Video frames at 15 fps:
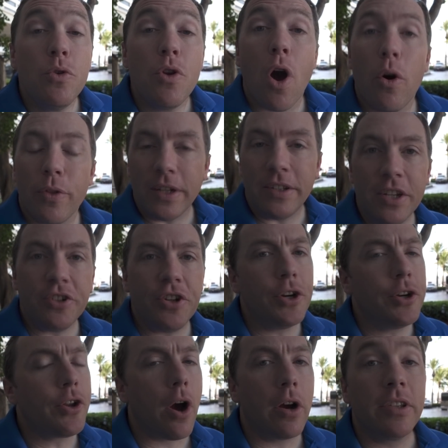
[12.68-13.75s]
know that teaching
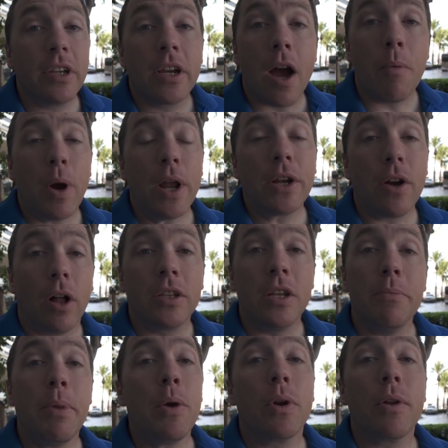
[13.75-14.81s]
your dog to come when called
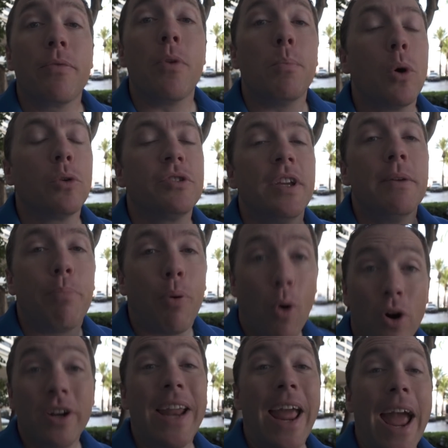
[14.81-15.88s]
can be one of the most
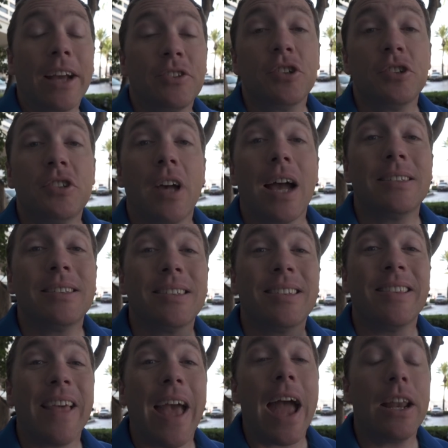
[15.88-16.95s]
important exercises
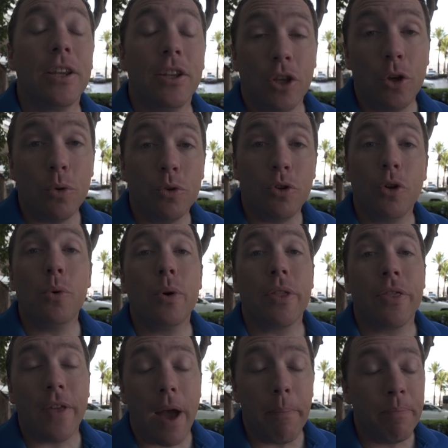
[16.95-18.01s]
that you do
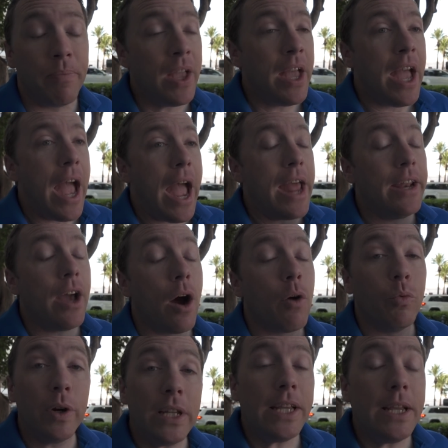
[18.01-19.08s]
with them. And a
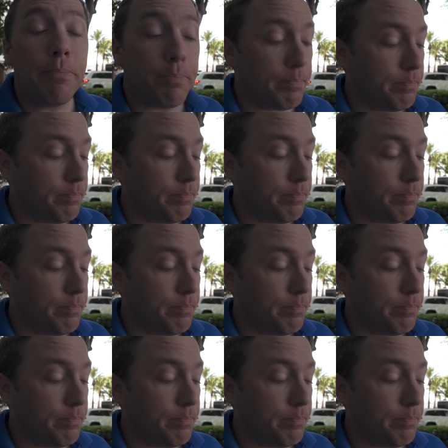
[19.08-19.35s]
really